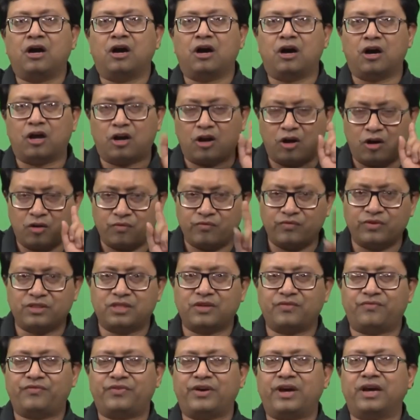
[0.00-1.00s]
along with
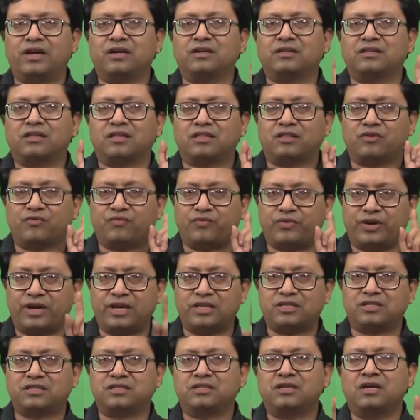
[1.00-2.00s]
the fact that the
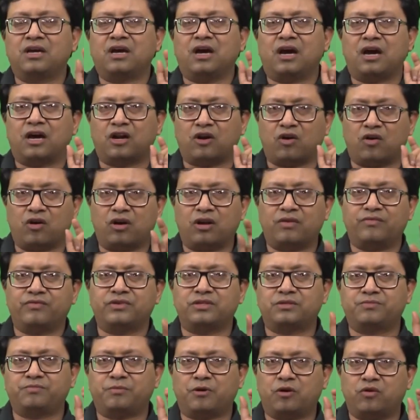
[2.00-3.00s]
weights are
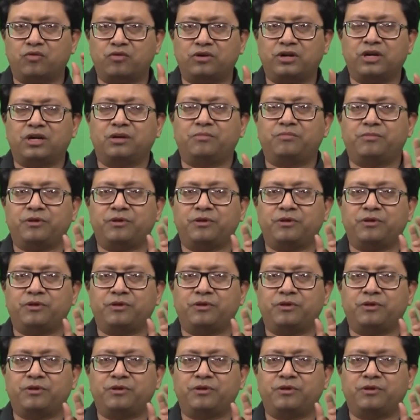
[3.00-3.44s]
always bounded